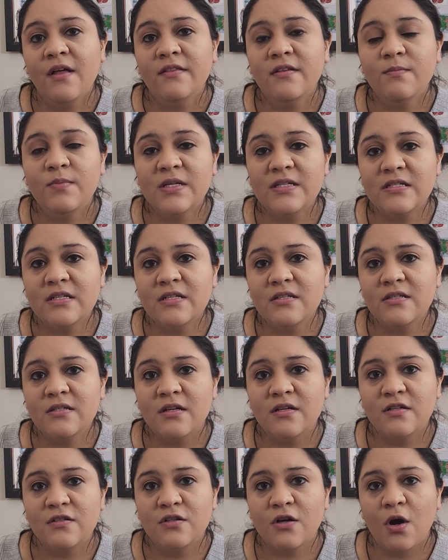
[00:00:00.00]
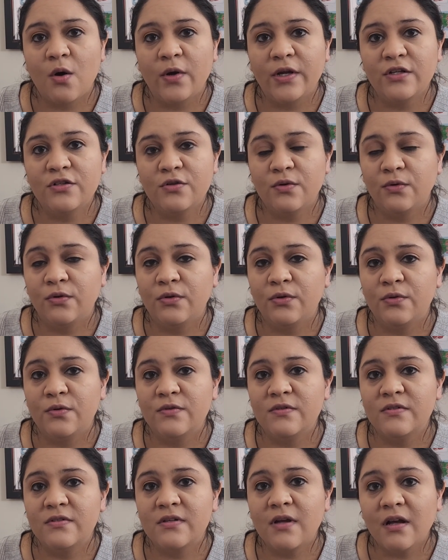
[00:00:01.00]
the business is going to
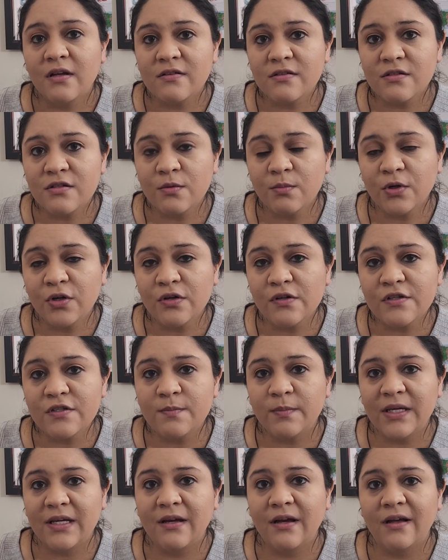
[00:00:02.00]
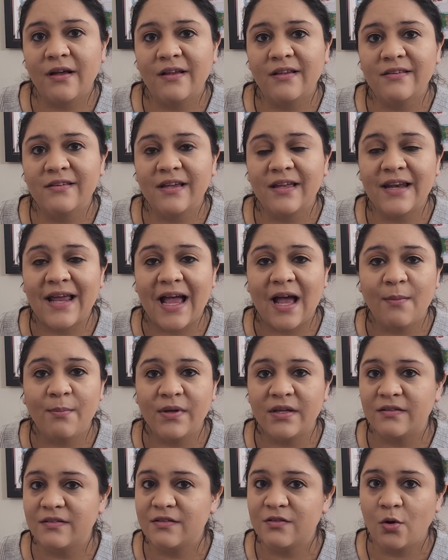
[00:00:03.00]
lose customers because an
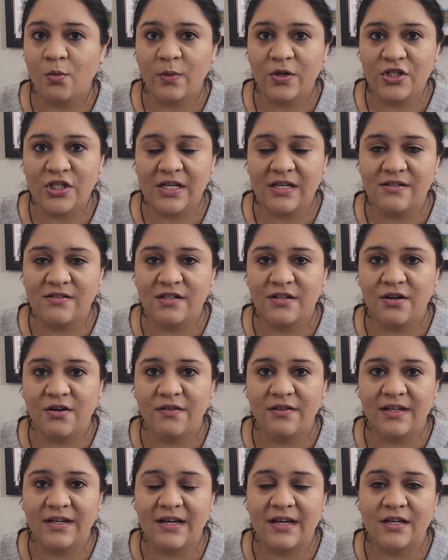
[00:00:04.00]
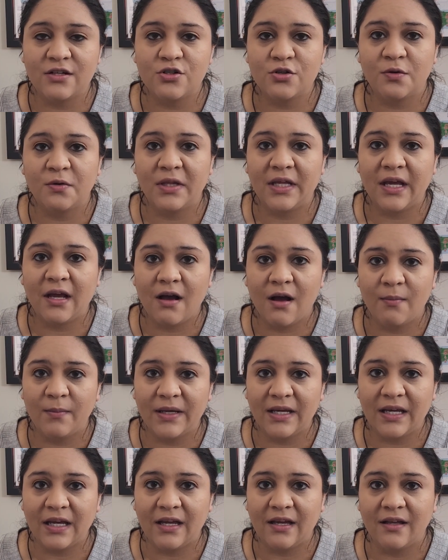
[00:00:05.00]
app is so much easier than actually
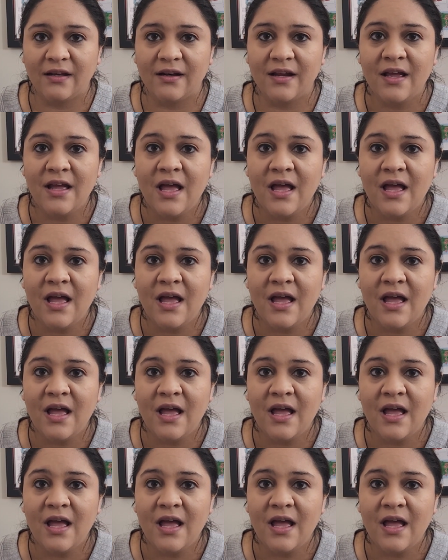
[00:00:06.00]
coming in